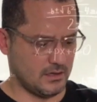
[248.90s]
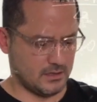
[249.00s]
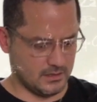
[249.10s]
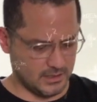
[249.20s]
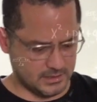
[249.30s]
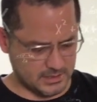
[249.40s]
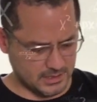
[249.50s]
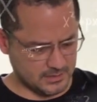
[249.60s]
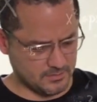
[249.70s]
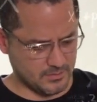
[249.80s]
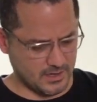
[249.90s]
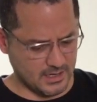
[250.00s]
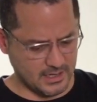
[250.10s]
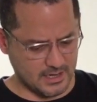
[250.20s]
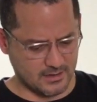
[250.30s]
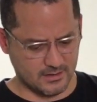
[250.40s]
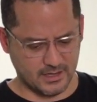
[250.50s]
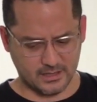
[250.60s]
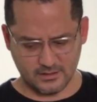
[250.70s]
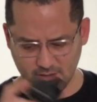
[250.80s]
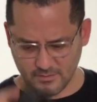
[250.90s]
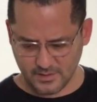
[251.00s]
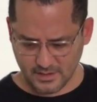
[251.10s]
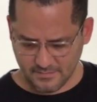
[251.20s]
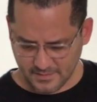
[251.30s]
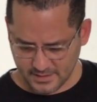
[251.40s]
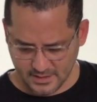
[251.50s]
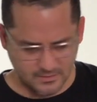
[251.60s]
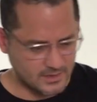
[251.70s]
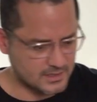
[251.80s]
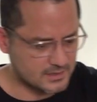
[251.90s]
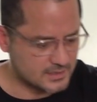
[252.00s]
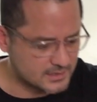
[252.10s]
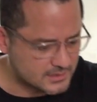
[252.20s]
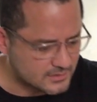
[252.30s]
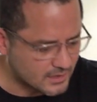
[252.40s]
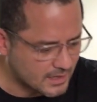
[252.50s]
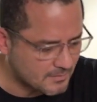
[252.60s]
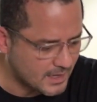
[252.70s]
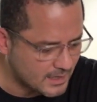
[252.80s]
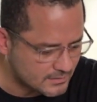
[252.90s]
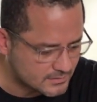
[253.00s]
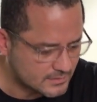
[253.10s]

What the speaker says: This is probably a connector. We're gonna find out what this is all about.